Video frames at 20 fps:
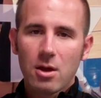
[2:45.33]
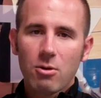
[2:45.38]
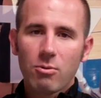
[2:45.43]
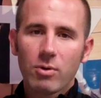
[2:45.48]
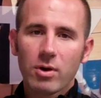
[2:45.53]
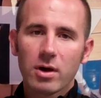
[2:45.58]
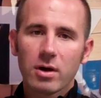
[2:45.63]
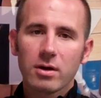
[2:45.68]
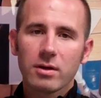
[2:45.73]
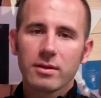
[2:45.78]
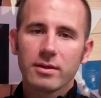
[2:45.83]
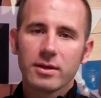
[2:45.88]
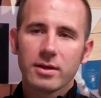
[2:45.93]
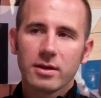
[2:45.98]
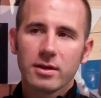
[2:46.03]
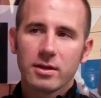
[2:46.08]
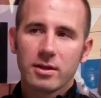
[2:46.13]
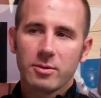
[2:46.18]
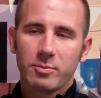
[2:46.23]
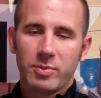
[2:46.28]
Well,
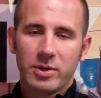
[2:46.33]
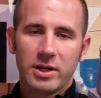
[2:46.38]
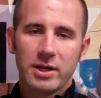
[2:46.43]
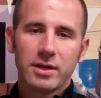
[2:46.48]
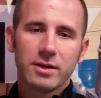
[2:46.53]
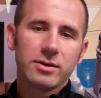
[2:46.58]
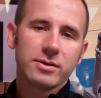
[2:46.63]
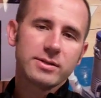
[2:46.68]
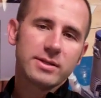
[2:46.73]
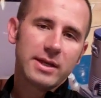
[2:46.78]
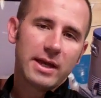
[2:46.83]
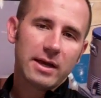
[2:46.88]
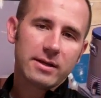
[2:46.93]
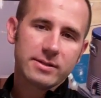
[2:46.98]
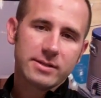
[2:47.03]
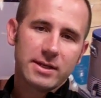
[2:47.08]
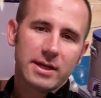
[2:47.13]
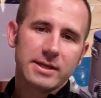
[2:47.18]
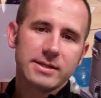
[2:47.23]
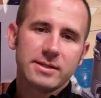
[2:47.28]
the pin hitters, the
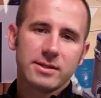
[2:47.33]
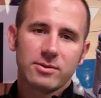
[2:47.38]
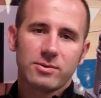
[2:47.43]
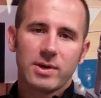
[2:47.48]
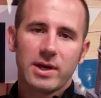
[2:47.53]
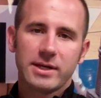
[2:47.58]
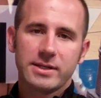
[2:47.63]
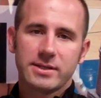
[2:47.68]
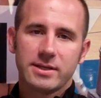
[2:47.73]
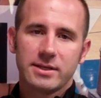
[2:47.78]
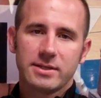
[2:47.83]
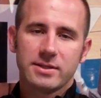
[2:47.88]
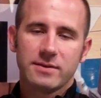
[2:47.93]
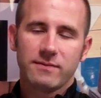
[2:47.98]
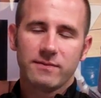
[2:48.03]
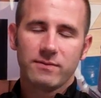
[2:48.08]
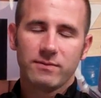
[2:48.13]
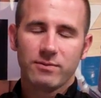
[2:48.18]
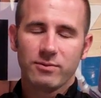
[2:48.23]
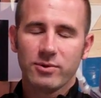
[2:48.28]
outsides and the right sides
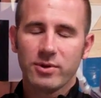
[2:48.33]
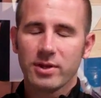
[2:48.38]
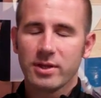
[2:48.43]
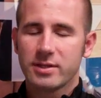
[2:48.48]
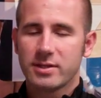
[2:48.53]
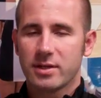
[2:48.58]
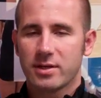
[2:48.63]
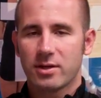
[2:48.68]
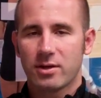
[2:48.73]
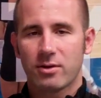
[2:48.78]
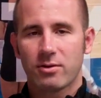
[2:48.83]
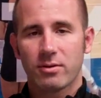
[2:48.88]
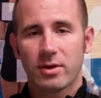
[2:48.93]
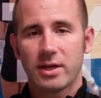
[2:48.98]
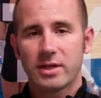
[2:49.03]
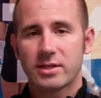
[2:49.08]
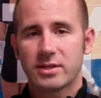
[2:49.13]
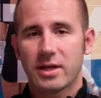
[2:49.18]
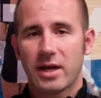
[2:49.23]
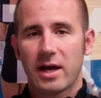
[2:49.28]
have really done a
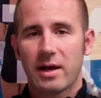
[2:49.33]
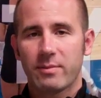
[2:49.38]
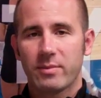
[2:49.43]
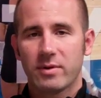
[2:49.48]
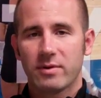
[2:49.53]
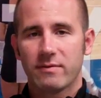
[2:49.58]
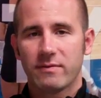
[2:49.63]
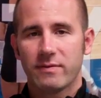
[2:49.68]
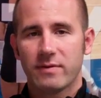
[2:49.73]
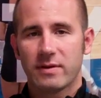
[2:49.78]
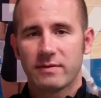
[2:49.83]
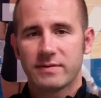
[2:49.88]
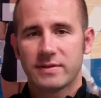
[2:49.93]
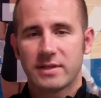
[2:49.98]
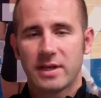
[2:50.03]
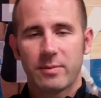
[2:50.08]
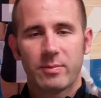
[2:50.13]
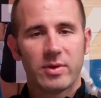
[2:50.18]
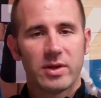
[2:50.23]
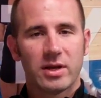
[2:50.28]
great job of
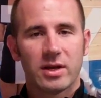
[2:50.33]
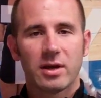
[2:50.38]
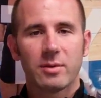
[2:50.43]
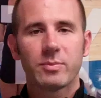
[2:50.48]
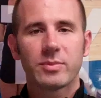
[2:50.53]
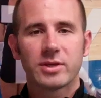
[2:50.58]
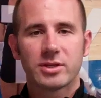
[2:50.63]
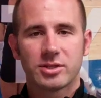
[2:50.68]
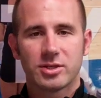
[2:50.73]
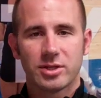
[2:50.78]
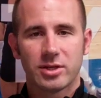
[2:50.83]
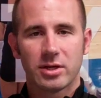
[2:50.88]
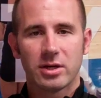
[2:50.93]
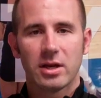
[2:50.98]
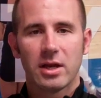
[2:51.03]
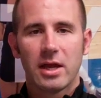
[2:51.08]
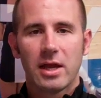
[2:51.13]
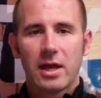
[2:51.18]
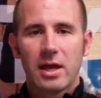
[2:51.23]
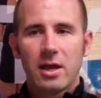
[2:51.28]
stepping it up this year.
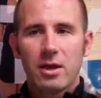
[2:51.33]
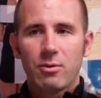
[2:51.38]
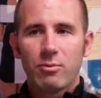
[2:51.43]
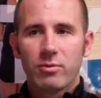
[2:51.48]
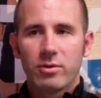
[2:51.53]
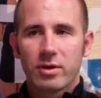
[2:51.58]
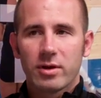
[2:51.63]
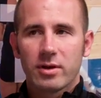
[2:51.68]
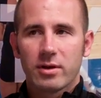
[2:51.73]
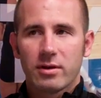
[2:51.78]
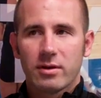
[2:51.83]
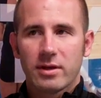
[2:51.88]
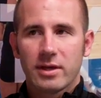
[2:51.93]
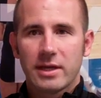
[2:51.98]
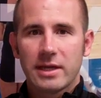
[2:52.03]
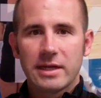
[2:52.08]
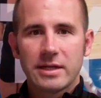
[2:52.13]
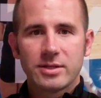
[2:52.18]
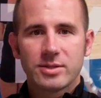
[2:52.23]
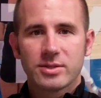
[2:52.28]
We're
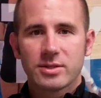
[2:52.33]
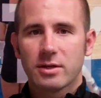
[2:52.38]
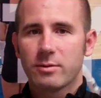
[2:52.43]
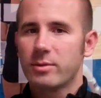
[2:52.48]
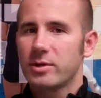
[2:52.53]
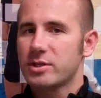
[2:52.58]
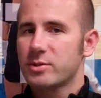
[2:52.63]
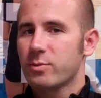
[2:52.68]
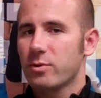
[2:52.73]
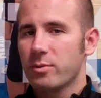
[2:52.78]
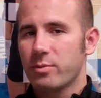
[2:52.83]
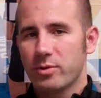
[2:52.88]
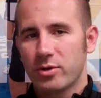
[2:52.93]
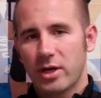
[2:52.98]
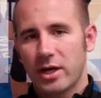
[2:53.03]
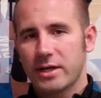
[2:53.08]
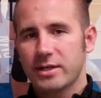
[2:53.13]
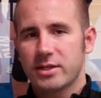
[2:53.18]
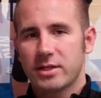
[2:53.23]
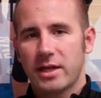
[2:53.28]
getting so much more
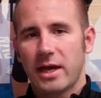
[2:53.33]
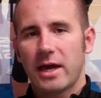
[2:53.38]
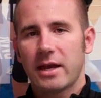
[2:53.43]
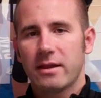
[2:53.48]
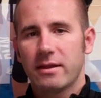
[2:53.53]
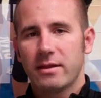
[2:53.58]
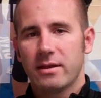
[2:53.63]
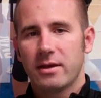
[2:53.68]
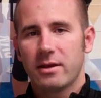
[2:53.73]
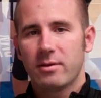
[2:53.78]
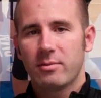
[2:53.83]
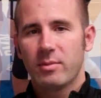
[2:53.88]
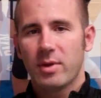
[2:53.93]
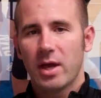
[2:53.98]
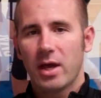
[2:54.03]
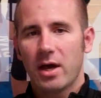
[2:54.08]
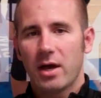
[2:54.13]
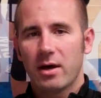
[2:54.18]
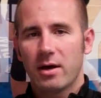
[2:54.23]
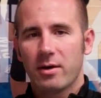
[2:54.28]
production out of them.
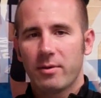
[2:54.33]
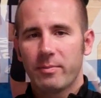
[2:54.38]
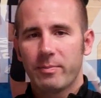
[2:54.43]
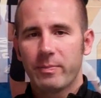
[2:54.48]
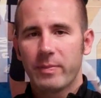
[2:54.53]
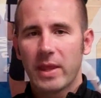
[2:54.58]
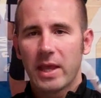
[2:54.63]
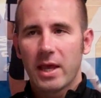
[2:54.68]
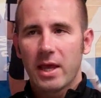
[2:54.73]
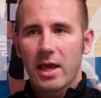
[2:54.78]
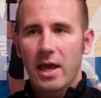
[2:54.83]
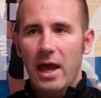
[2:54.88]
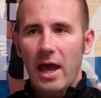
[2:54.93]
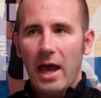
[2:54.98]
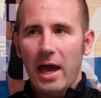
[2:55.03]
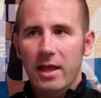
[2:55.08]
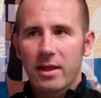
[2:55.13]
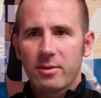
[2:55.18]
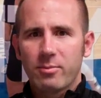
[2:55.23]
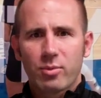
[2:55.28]

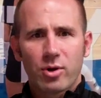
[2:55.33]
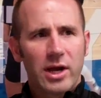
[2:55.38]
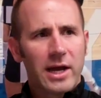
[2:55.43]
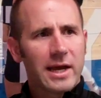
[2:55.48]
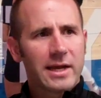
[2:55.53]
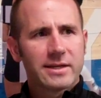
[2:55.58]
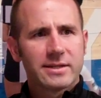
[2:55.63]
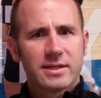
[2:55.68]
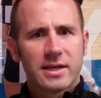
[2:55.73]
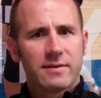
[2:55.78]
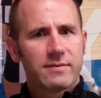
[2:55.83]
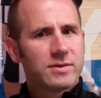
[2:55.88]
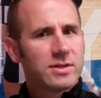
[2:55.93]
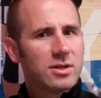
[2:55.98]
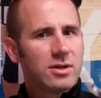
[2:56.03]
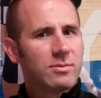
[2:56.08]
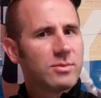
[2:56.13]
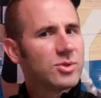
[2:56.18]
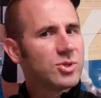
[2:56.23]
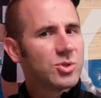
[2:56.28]
Allie Brack is
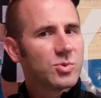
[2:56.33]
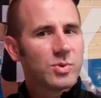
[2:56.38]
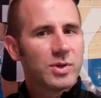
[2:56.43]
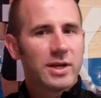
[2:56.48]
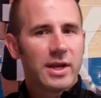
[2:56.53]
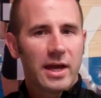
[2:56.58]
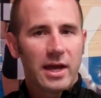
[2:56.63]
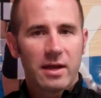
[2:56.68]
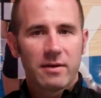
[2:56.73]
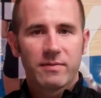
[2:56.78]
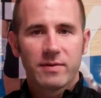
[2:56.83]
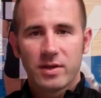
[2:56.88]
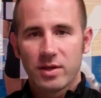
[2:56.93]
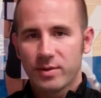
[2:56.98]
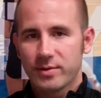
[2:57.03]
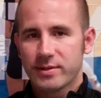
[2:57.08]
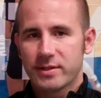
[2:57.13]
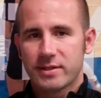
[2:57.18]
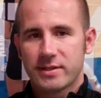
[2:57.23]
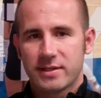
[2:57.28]
averaging almost 3.5
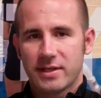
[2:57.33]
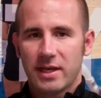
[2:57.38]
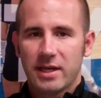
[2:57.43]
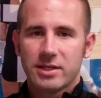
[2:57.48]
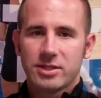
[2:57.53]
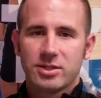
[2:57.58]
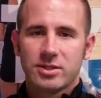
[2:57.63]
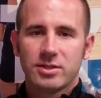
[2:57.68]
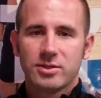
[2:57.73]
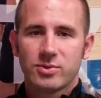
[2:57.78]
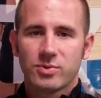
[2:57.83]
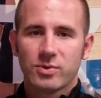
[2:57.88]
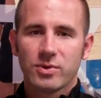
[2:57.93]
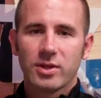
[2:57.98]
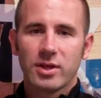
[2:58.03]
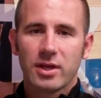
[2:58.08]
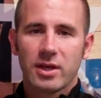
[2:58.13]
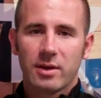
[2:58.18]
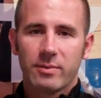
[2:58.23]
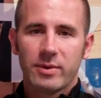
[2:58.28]
kills a set. She's
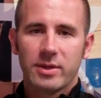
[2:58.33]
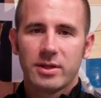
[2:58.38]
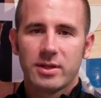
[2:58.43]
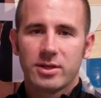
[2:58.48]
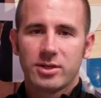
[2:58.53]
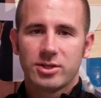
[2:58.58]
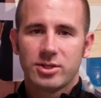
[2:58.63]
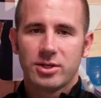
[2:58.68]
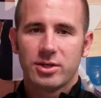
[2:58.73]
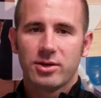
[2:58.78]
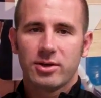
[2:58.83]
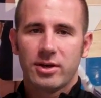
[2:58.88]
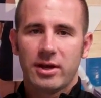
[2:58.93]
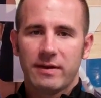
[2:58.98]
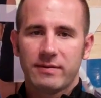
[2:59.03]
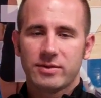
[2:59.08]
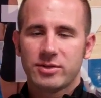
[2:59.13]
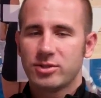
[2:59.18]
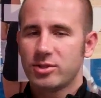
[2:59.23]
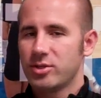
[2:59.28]
really come in this year, and
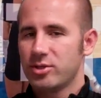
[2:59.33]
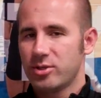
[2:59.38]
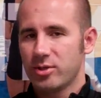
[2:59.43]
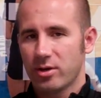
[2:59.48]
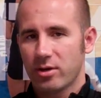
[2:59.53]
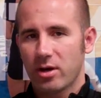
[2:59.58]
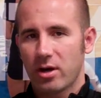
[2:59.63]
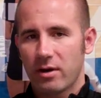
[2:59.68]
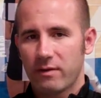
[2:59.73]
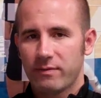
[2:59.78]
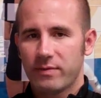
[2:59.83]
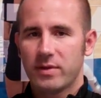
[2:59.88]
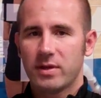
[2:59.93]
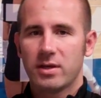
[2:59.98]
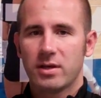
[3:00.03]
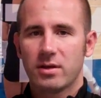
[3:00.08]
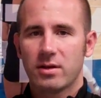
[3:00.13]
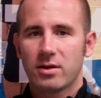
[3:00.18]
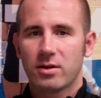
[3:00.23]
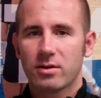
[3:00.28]
after she shook off
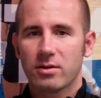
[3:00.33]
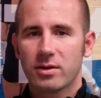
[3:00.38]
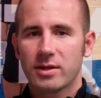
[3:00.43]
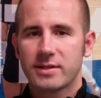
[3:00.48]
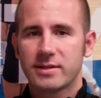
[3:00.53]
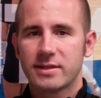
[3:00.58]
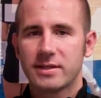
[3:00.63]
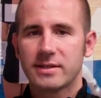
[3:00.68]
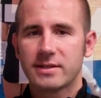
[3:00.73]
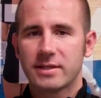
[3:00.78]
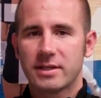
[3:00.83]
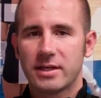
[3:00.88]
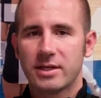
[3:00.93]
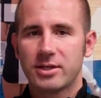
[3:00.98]
the early season